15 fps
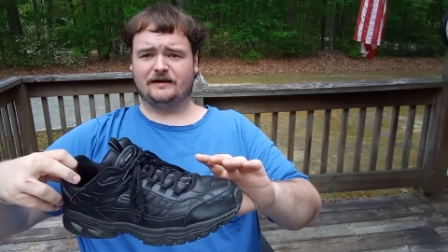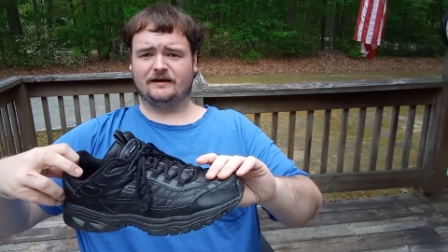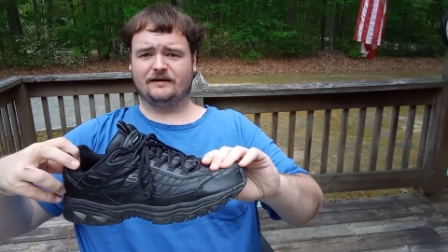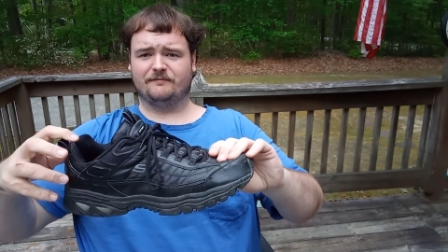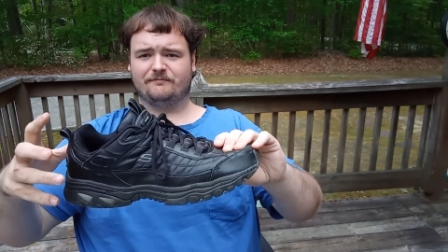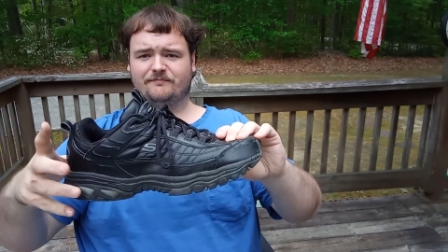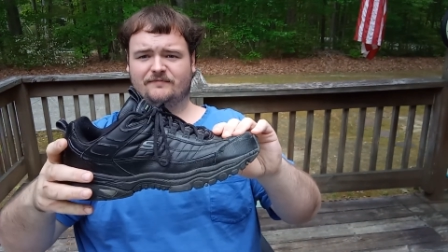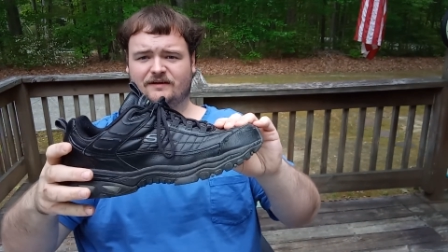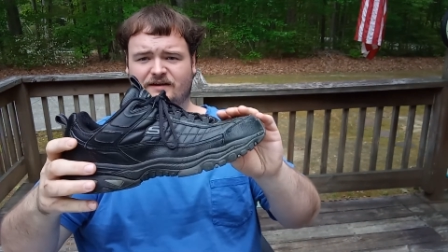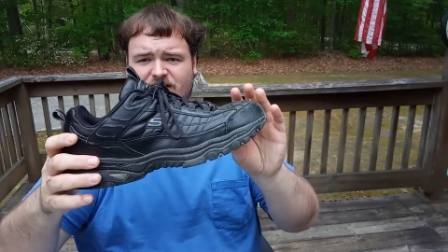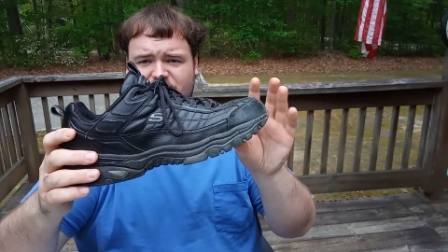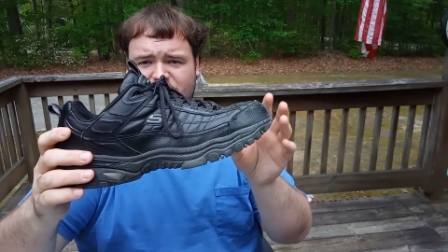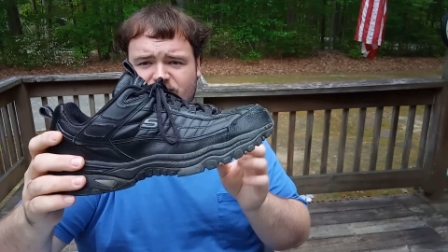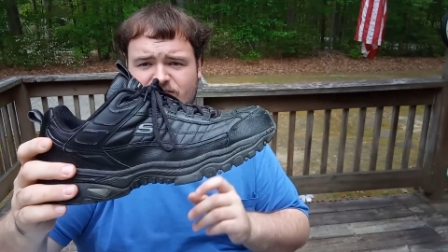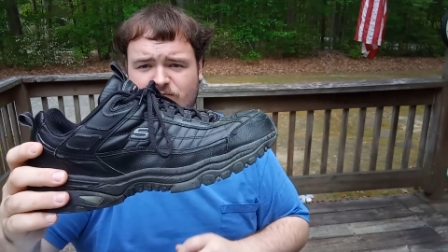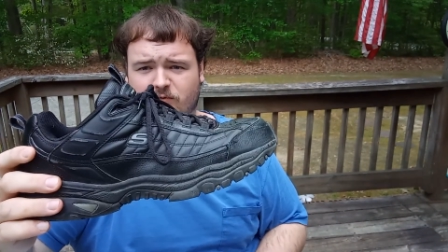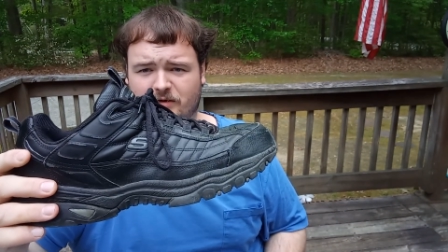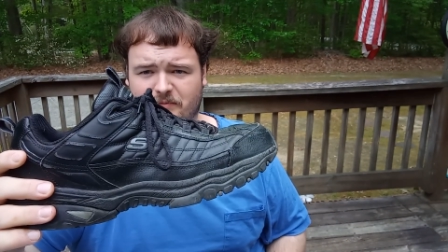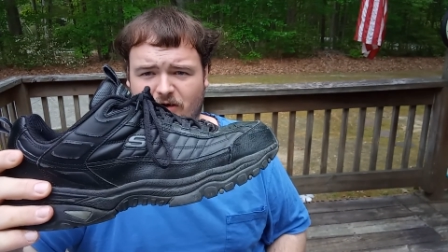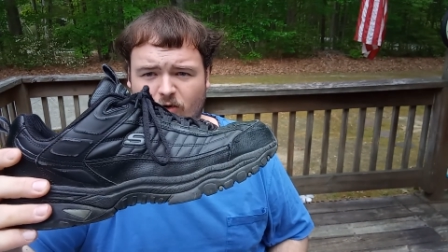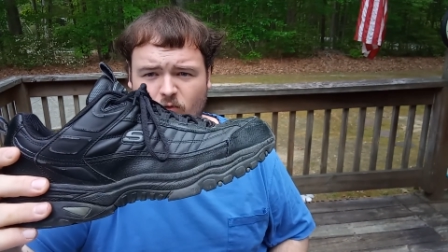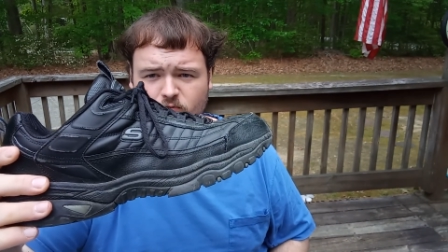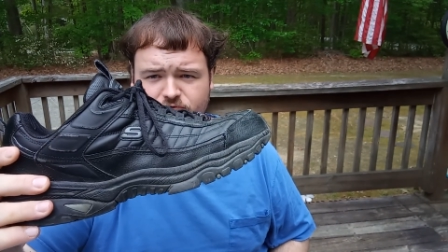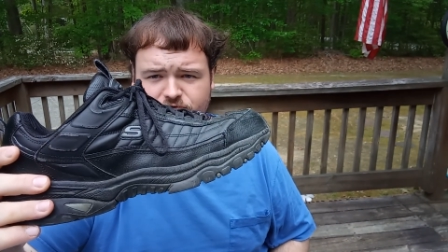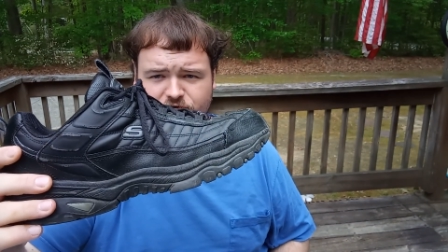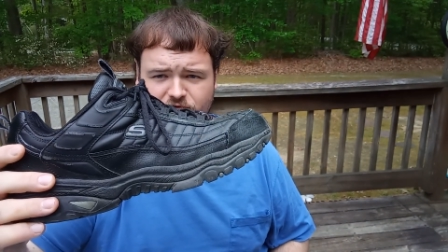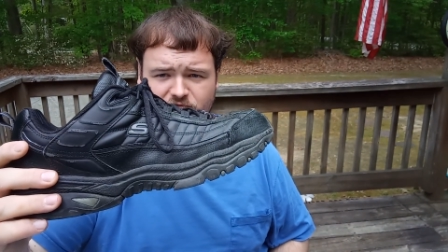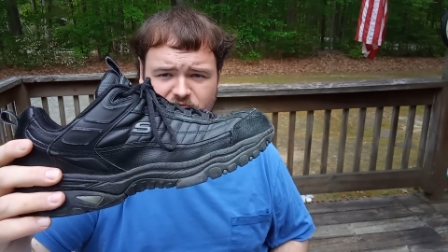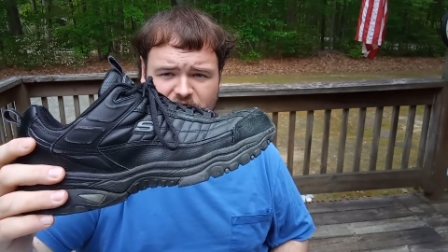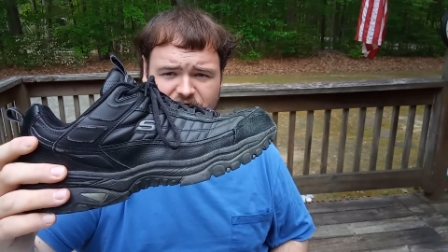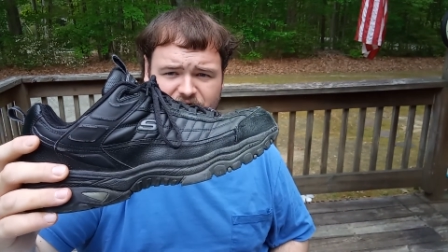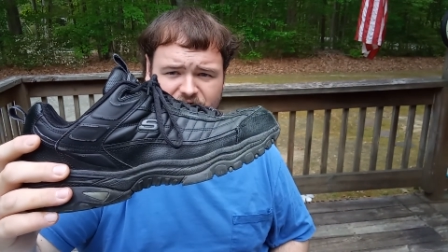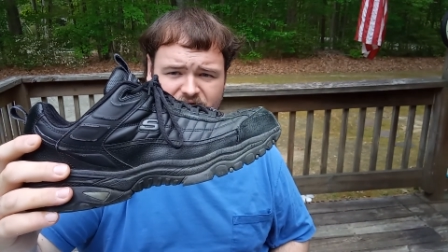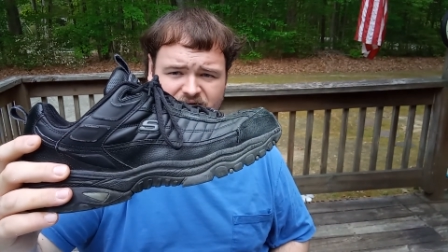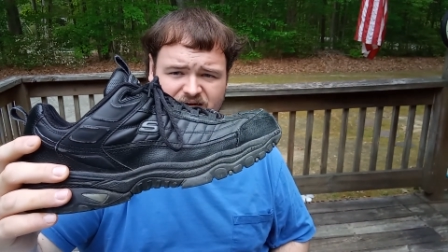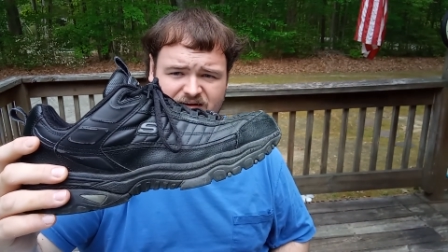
uh, this is one of my old shoes right here.